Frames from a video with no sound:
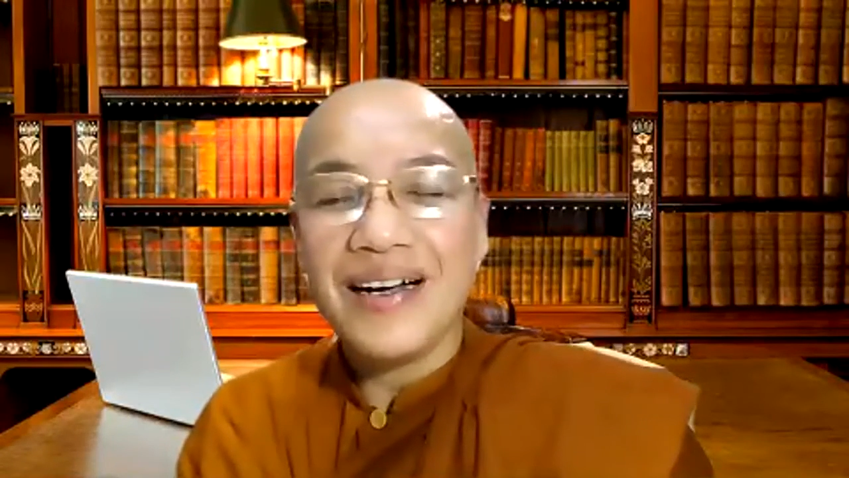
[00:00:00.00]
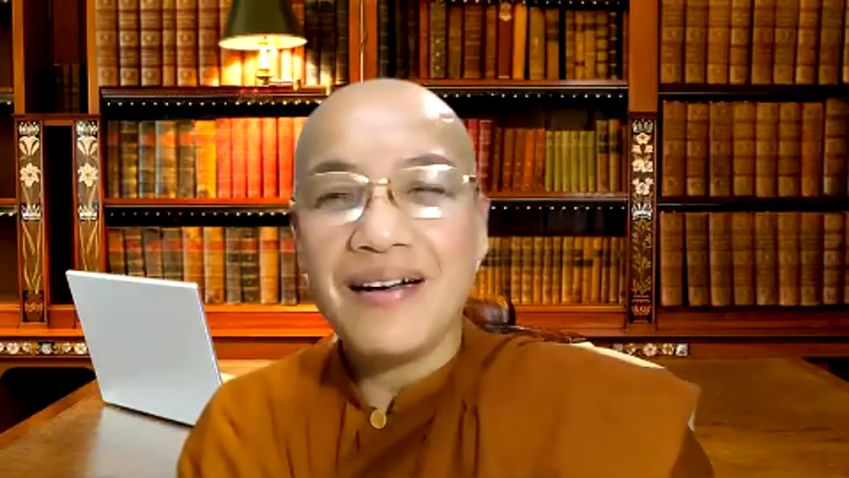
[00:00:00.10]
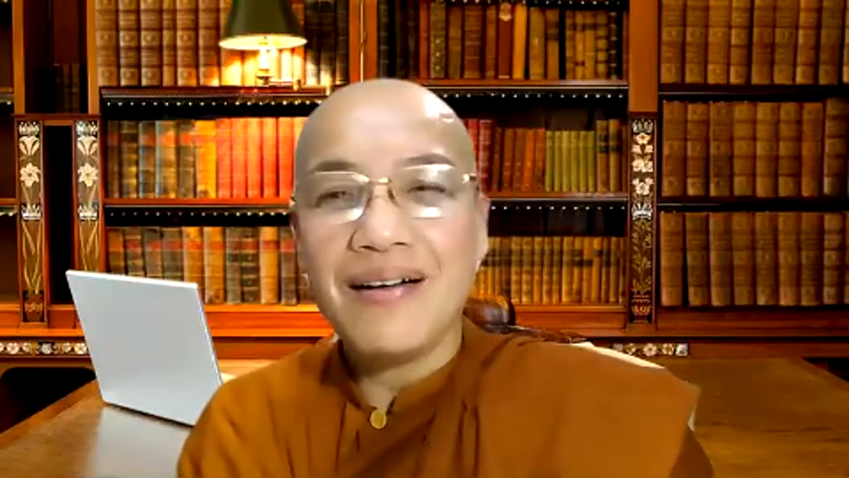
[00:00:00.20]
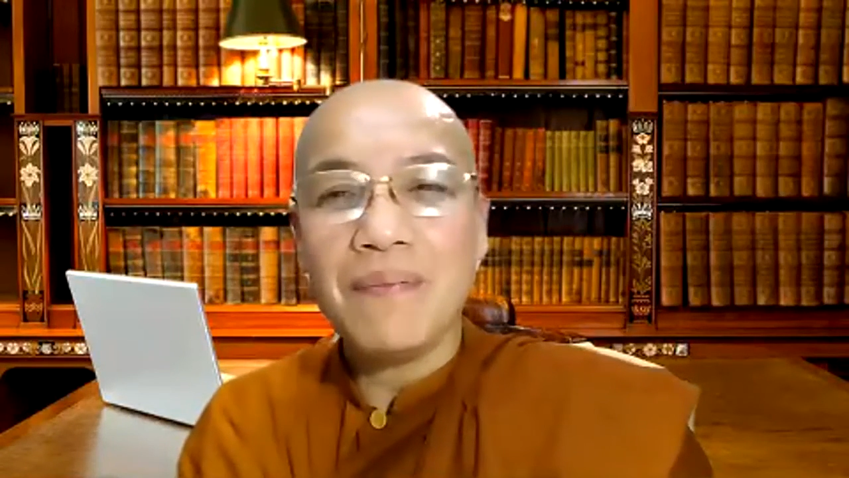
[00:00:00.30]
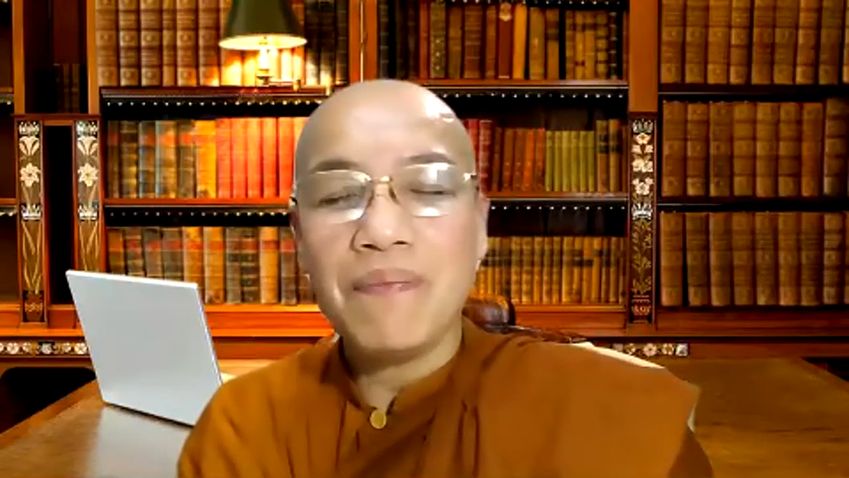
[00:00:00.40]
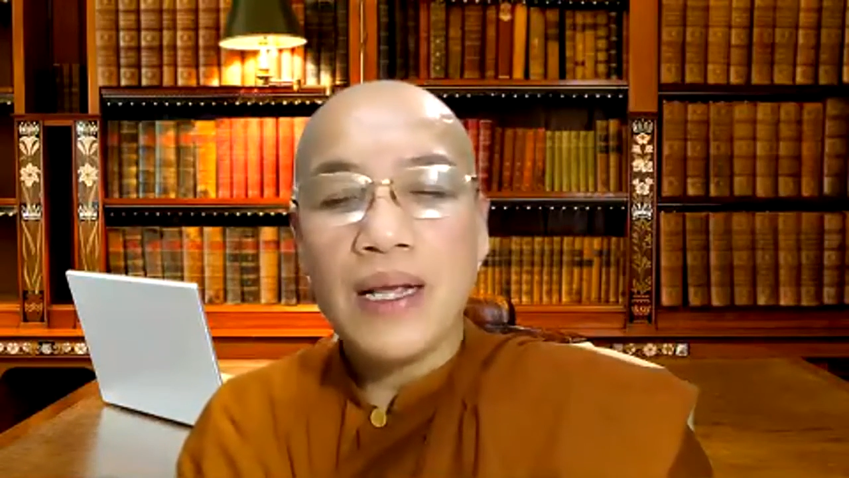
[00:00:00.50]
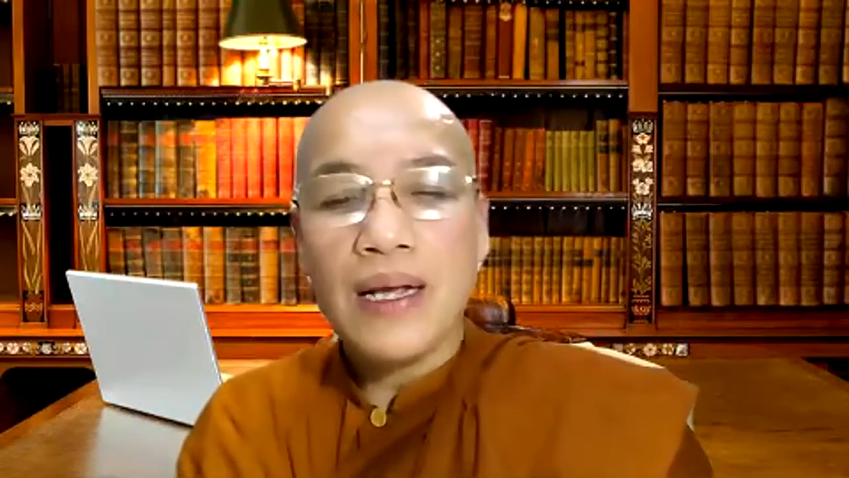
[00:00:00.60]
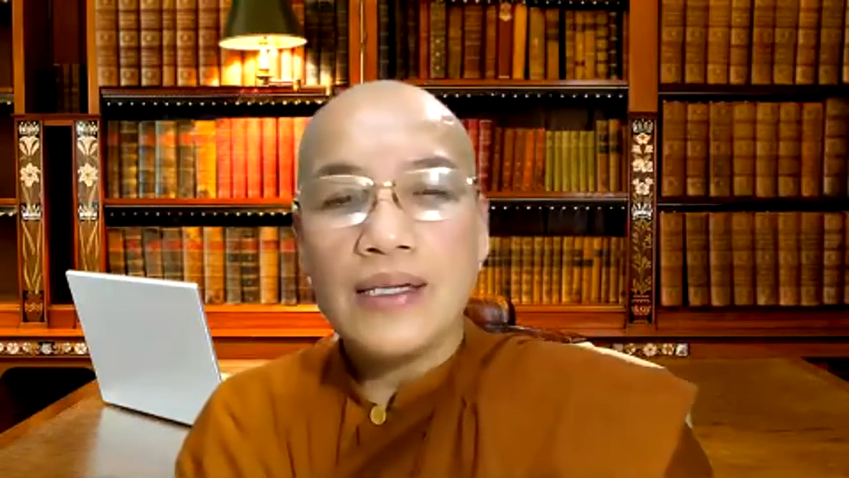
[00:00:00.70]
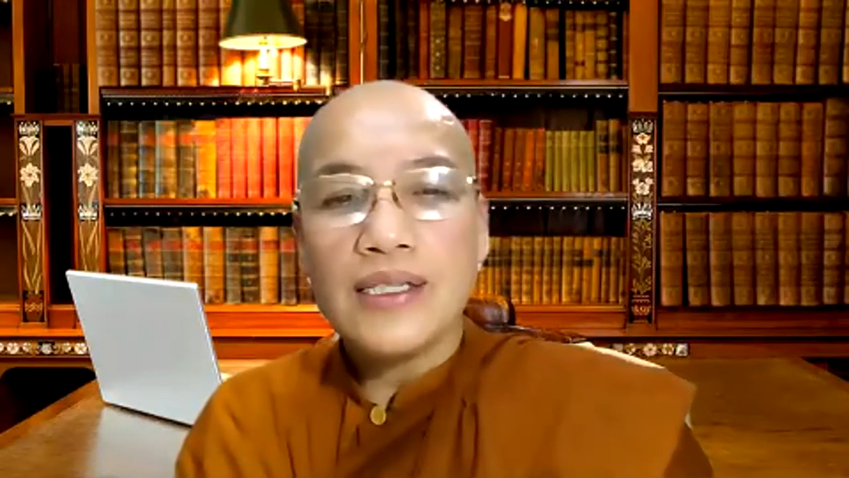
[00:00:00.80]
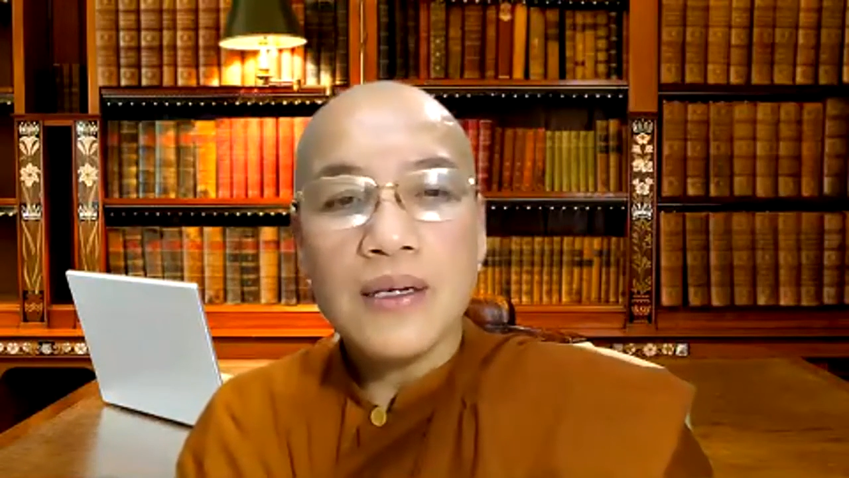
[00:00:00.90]
Um,
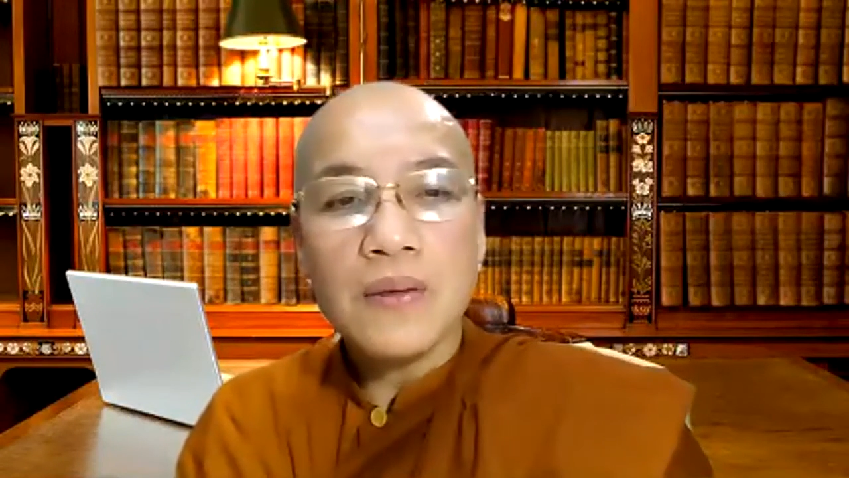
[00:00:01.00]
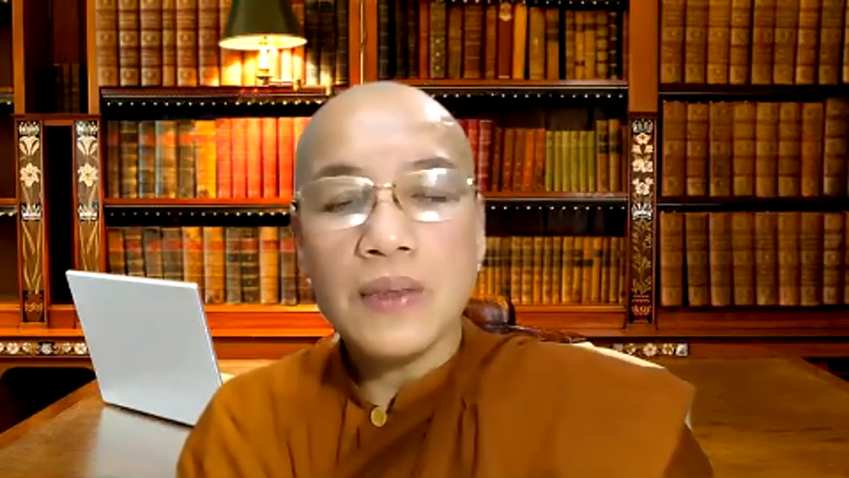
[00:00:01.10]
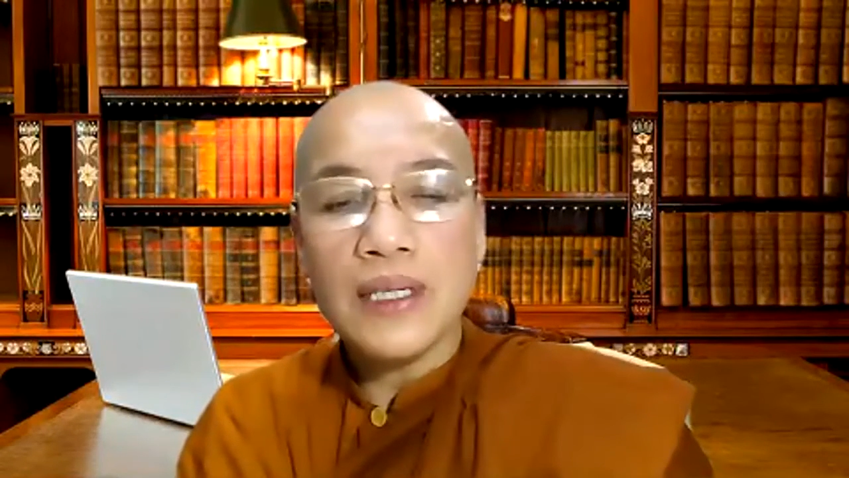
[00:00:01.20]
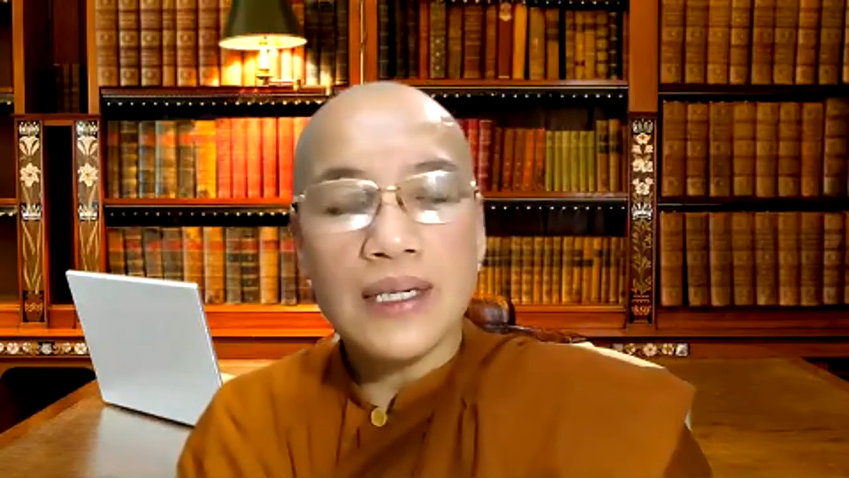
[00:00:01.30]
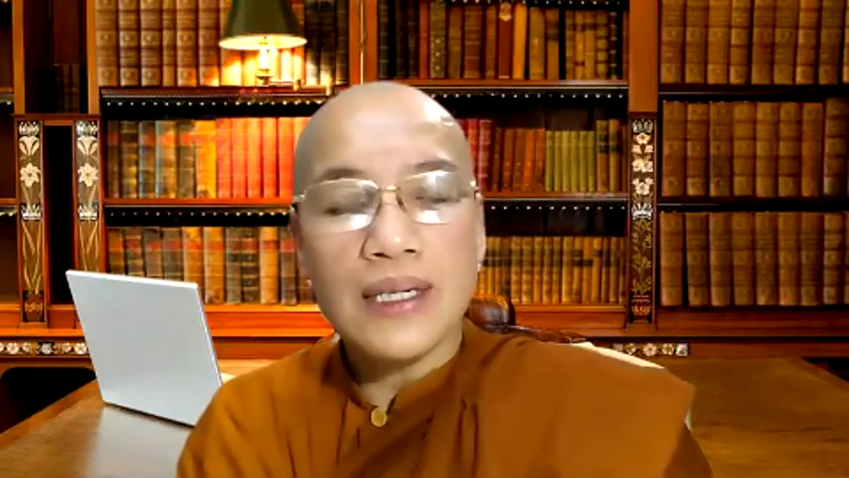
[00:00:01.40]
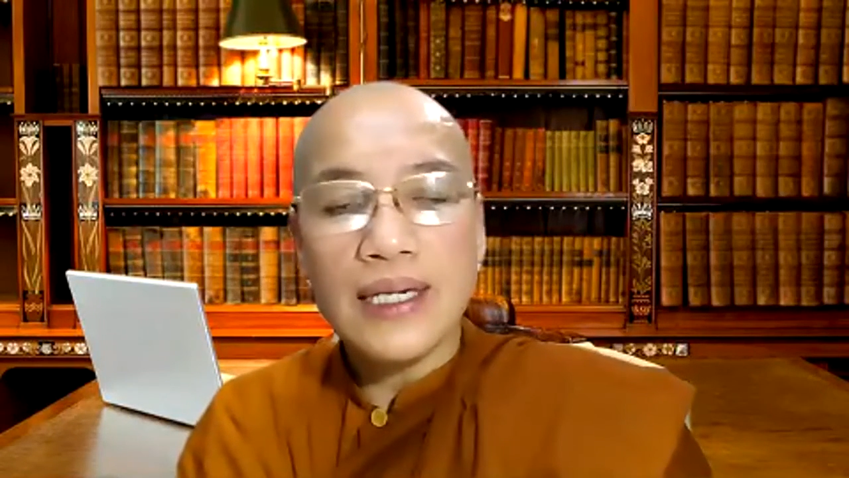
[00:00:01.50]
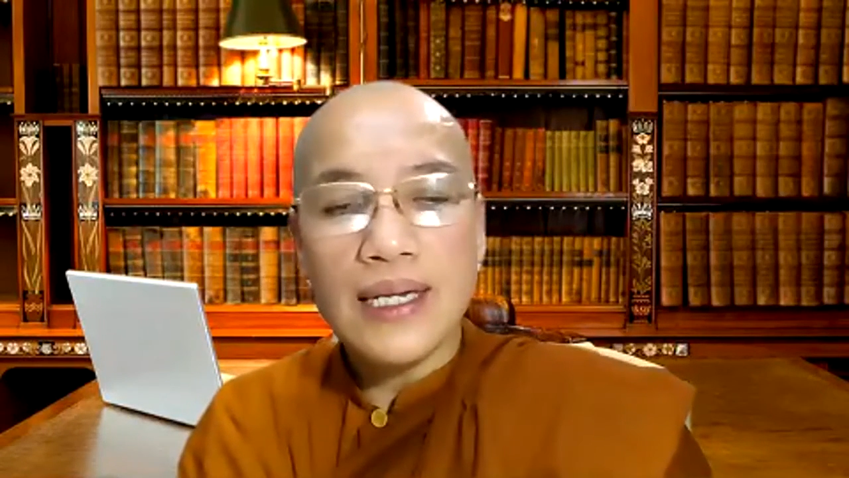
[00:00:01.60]
so uh,